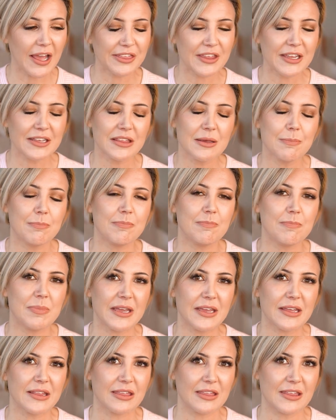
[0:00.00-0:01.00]
I think the
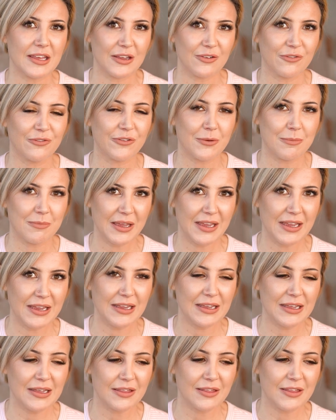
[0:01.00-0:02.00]
big thing for
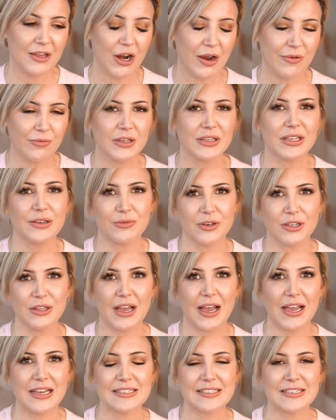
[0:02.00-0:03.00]
me that I really
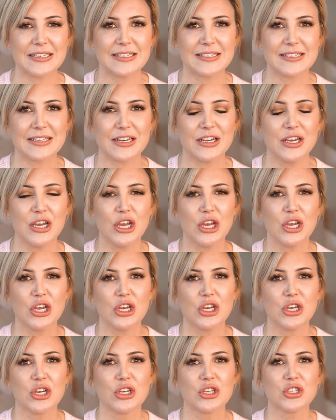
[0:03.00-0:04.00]
realized is that
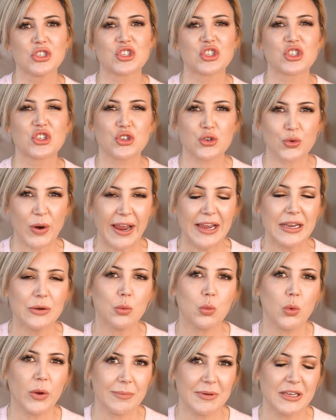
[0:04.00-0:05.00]

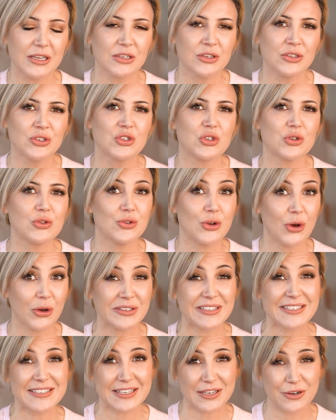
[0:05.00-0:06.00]
straight women do
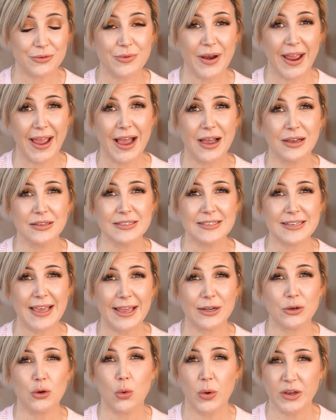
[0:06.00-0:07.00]
not sit around
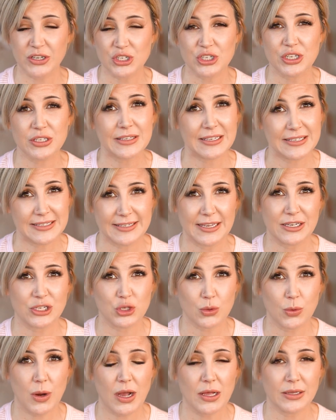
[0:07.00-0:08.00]
and question their
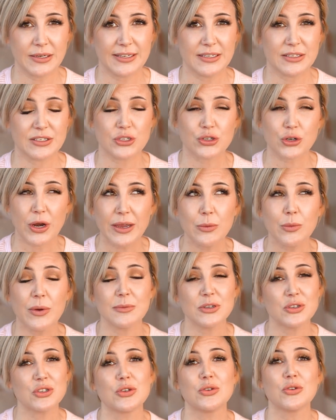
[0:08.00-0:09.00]
sexuality. Straight
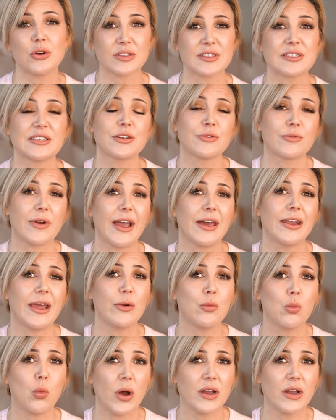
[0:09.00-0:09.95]
women do not sit around and